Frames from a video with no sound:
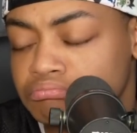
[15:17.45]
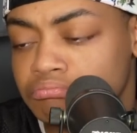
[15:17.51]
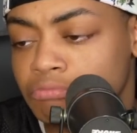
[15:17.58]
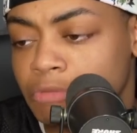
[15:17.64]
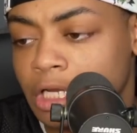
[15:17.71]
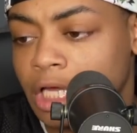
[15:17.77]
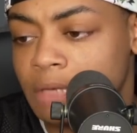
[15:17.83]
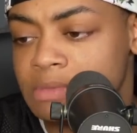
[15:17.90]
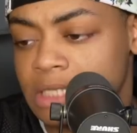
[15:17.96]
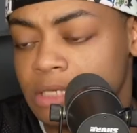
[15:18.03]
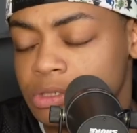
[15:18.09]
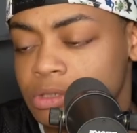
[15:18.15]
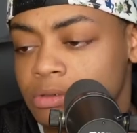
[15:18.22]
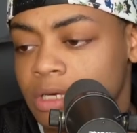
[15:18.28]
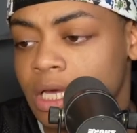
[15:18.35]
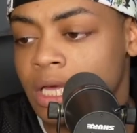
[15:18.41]
when it comes down
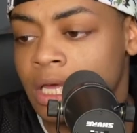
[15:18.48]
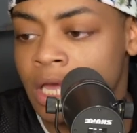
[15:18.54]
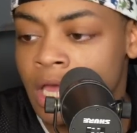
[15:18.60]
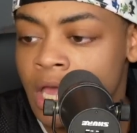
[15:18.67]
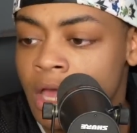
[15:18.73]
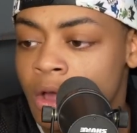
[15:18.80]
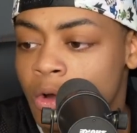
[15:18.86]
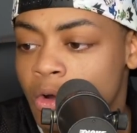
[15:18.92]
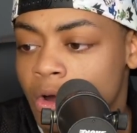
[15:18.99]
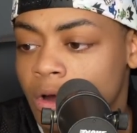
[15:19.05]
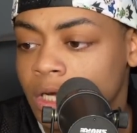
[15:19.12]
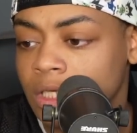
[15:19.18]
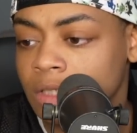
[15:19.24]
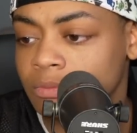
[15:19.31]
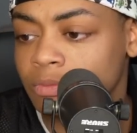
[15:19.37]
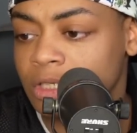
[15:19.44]
to it,
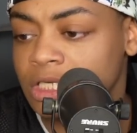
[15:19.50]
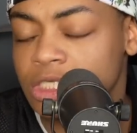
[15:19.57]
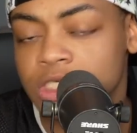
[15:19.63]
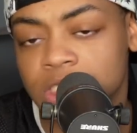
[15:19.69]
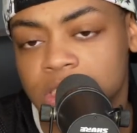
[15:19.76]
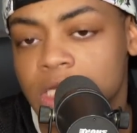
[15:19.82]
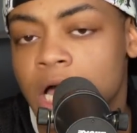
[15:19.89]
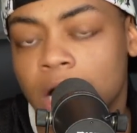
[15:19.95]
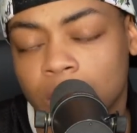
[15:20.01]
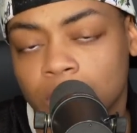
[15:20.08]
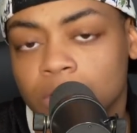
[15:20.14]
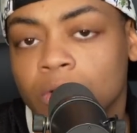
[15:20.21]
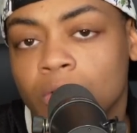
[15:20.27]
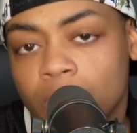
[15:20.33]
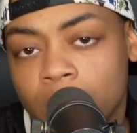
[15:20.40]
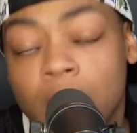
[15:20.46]
or we can just not
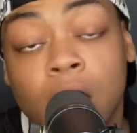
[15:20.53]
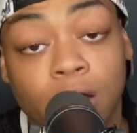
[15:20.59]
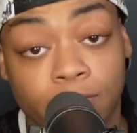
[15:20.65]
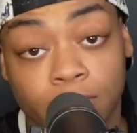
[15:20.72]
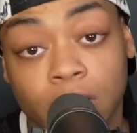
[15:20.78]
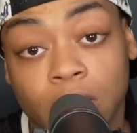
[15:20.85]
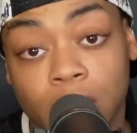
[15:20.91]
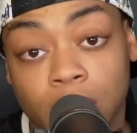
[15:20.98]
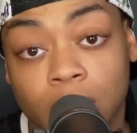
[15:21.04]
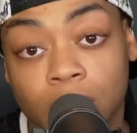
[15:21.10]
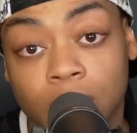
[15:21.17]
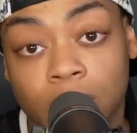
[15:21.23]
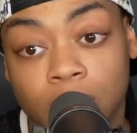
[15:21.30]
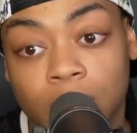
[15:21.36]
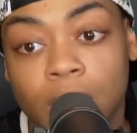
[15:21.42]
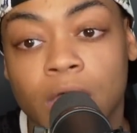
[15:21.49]
do choreography,
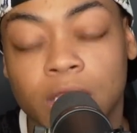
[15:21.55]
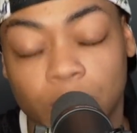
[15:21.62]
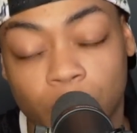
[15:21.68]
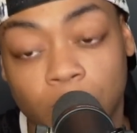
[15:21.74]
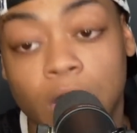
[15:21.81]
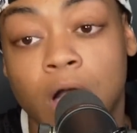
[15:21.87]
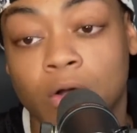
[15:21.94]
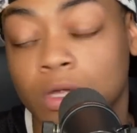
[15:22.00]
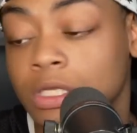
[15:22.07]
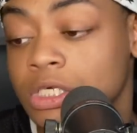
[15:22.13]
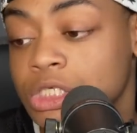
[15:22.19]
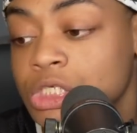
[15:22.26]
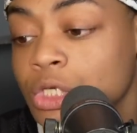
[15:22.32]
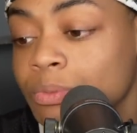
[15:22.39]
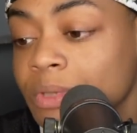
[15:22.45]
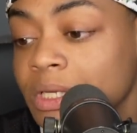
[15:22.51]
and then we all gonna look
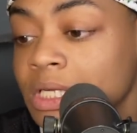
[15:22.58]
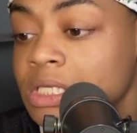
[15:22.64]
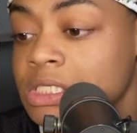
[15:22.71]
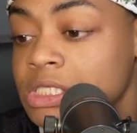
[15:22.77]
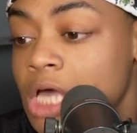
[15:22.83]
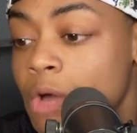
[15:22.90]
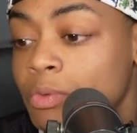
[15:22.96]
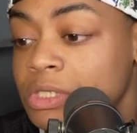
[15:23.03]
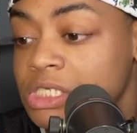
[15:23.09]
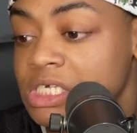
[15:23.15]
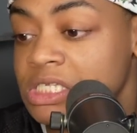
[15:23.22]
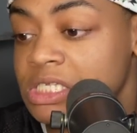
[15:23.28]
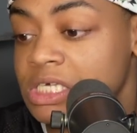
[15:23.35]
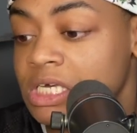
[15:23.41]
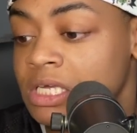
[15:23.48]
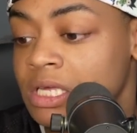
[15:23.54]
stupid. So which
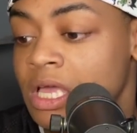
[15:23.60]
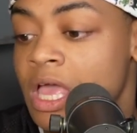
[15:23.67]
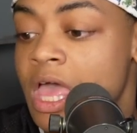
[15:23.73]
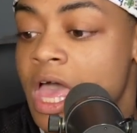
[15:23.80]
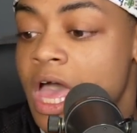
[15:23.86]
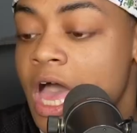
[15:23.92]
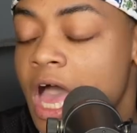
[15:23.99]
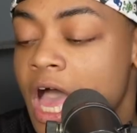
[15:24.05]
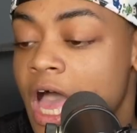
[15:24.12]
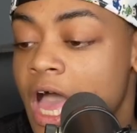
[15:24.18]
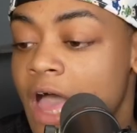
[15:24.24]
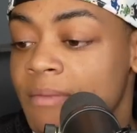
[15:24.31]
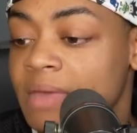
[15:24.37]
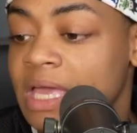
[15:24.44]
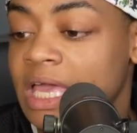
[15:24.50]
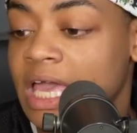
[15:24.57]
is it?
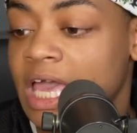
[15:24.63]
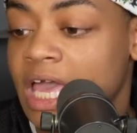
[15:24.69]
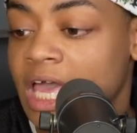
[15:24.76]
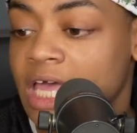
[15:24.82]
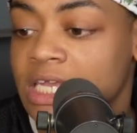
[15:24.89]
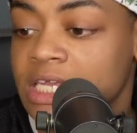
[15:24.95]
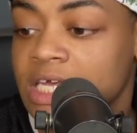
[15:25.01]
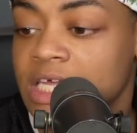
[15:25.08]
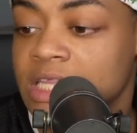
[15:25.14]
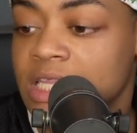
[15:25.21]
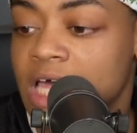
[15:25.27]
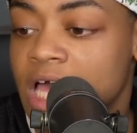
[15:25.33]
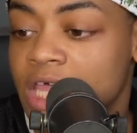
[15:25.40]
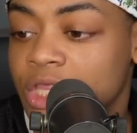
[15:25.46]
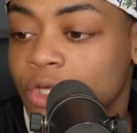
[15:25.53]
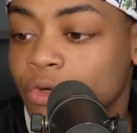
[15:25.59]
Um, and in
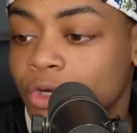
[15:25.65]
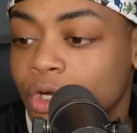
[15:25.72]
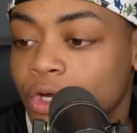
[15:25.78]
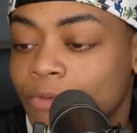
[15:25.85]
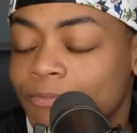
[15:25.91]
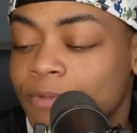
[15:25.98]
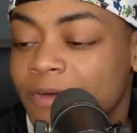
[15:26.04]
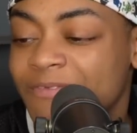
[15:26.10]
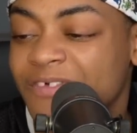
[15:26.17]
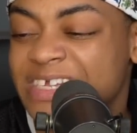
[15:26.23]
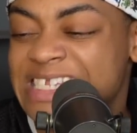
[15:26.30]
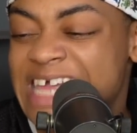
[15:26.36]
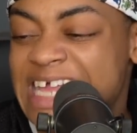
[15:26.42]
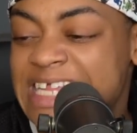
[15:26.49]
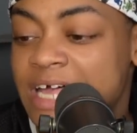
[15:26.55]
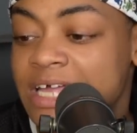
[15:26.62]
the other group, but for
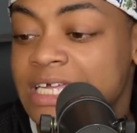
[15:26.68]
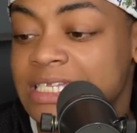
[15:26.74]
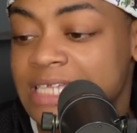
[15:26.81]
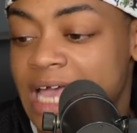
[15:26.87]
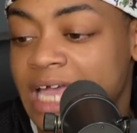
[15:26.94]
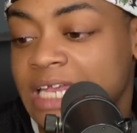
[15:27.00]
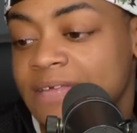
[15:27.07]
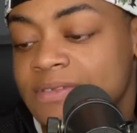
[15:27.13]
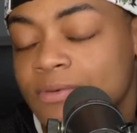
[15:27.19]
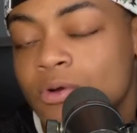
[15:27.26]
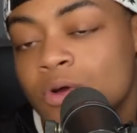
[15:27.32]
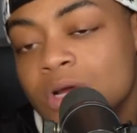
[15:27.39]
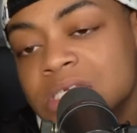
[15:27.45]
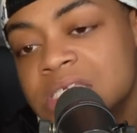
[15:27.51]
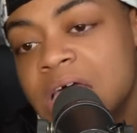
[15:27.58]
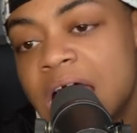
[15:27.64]
standout and negatives, of
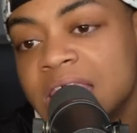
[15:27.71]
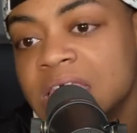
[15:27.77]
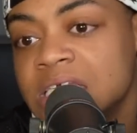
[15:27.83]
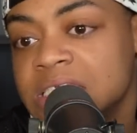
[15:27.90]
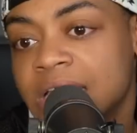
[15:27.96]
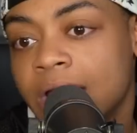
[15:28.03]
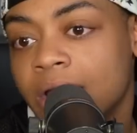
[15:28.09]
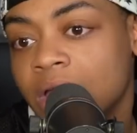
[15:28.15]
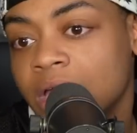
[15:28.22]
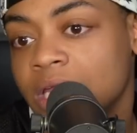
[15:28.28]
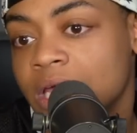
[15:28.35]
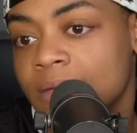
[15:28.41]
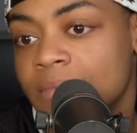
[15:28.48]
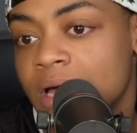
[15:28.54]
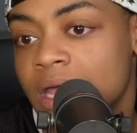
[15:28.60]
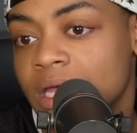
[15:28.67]
course, I think Darienne
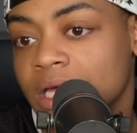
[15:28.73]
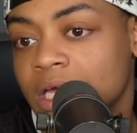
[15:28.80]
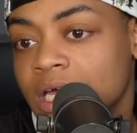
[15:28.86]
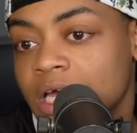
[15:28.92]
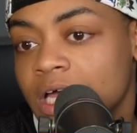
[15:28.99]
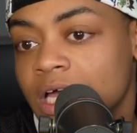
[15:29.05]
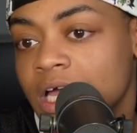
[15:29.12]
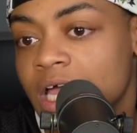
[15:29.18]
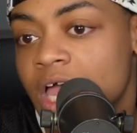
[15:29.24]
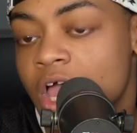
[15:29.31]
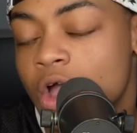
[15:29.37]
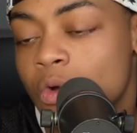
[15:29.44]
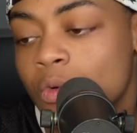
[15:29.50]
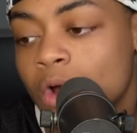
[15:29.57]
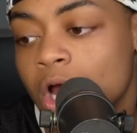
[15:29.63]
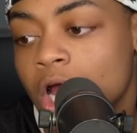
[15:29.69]
and Monica
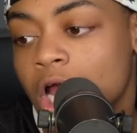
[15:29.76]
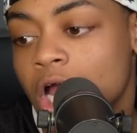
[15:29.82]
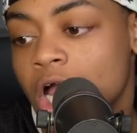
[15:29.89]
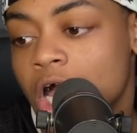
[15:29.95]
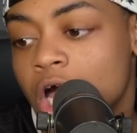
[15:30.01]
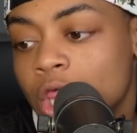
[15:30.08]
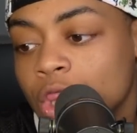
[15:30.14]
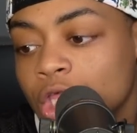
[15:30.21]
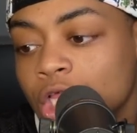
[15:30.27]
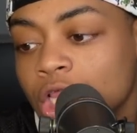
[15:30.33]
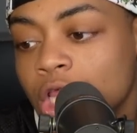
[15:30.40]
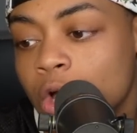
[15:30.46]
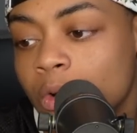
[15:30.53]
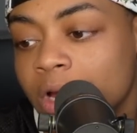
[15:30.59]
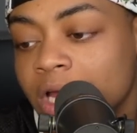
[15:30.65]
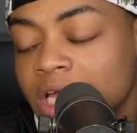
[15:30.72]
were on the
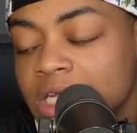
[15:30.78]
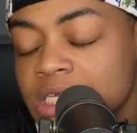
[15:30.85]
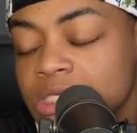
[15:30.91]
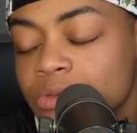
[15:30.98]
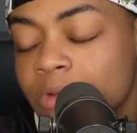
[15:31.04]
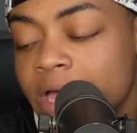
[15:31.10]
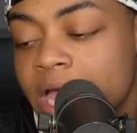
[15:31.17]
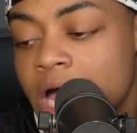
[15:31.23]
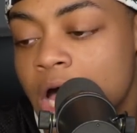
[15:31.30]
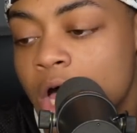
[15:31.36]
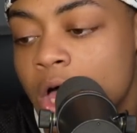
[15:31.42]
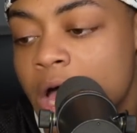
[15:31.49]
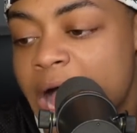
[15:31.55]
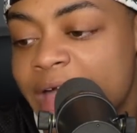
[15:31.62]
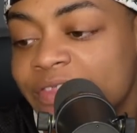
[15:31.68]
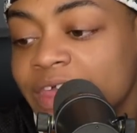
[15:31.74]
lower end as
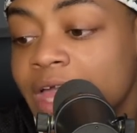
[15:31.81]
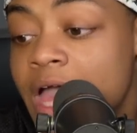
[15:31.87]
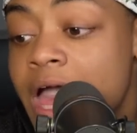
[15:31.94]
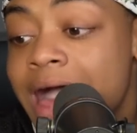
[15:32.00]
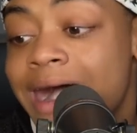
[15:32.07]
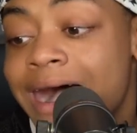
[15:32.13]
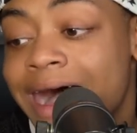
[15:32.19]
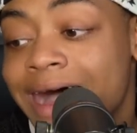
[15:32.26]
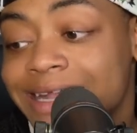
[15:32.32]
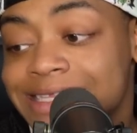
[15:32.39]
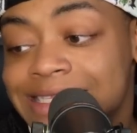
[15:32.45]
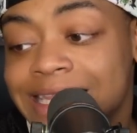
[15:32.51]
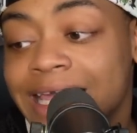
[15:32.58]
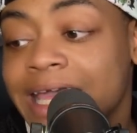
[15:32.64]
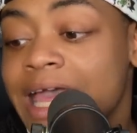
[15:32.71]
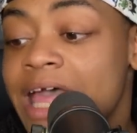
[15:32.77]
well. I think
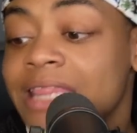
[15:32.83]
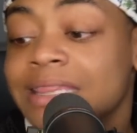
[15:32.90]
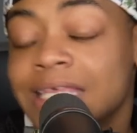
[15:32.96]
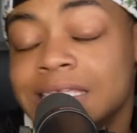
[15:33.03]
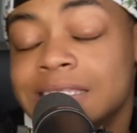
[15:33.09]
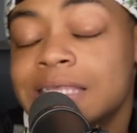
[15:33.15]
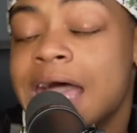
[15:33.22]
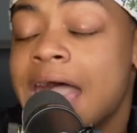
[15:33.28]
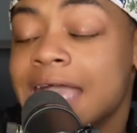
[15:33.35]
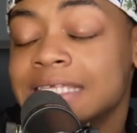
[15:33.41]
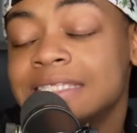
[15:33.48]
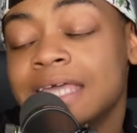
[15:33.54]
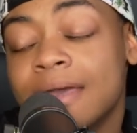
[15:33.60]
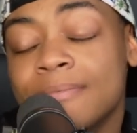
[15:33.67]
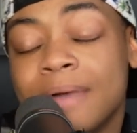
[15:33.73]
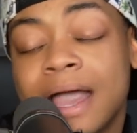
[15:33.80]
honestly, this I
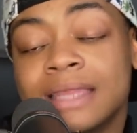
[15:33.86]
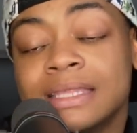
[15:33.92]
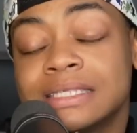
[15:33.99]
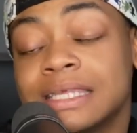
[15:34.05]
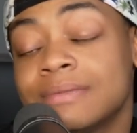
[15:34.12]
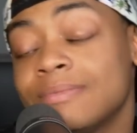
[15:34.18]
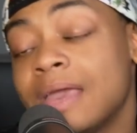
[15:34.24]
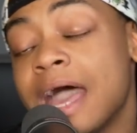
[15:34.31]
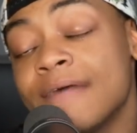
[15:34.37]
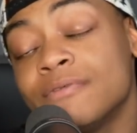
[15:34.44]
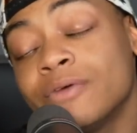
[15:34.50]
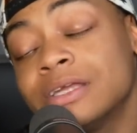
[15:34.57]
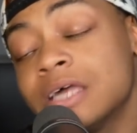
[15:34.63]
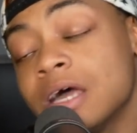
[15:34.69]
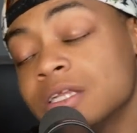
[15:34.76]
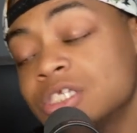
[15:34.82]
stand by this, and I've
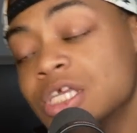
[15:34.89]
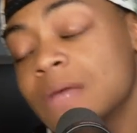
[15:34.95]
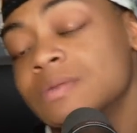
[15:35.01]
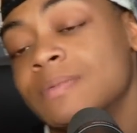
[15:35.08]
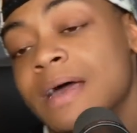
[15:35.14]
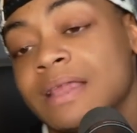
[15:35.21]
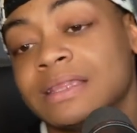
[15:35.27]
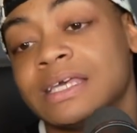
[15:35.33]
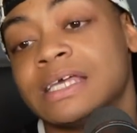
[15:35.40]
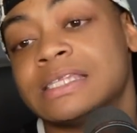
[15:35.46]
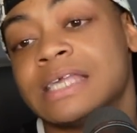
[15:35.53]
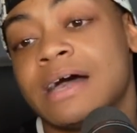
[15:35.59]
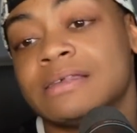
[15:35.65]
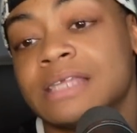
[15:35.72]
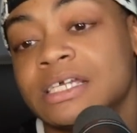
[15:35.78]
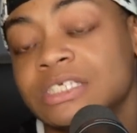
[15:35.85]
already talked to Jaymes about this.
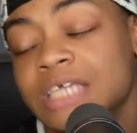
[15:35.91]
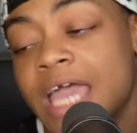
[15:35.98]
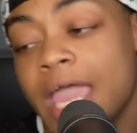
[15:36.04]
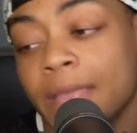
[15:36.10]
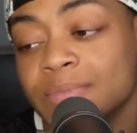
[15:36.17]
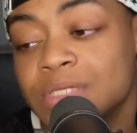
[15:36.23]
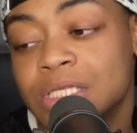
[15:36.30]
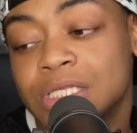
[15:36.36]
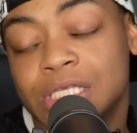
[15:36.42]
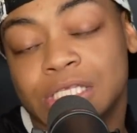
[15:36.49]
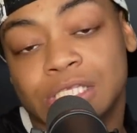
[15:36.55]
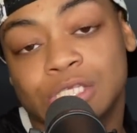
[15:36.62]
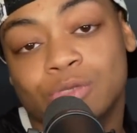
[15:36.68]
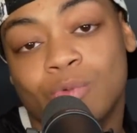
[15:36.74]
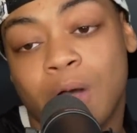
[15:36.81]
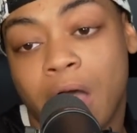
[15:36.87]
I was like, Jaymes, this
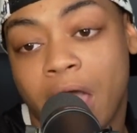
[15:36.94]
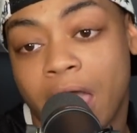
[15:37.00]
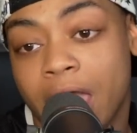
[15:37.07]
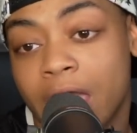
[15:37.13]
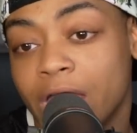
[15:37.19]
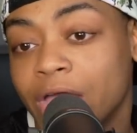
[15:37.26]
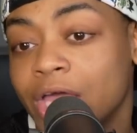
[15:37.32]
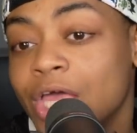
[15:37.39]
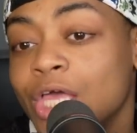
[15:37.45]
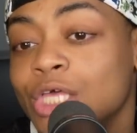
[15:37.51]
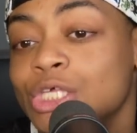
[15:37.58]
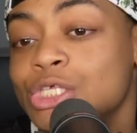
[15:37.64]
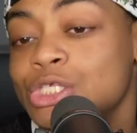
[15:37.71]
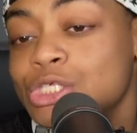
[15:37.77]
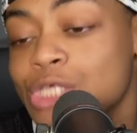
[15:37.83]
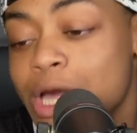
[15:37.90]
is why
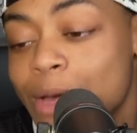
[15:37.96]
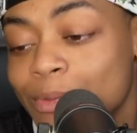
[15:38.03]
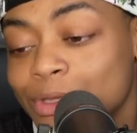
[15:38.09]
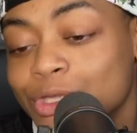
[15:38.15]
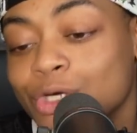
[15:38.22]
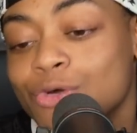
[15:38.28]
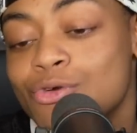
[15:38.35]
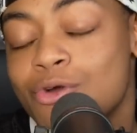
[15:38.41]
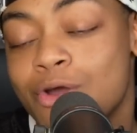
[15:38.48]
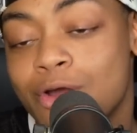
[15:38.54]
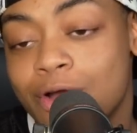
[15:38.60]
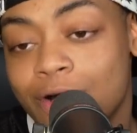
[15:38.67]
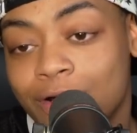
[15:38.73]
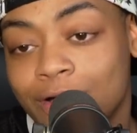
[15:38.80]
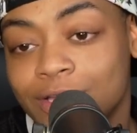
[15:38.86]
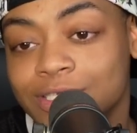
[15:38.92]
some of the
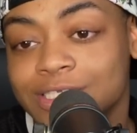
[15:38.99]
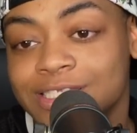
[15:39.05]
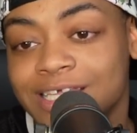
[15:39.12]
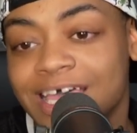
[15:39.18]
girls,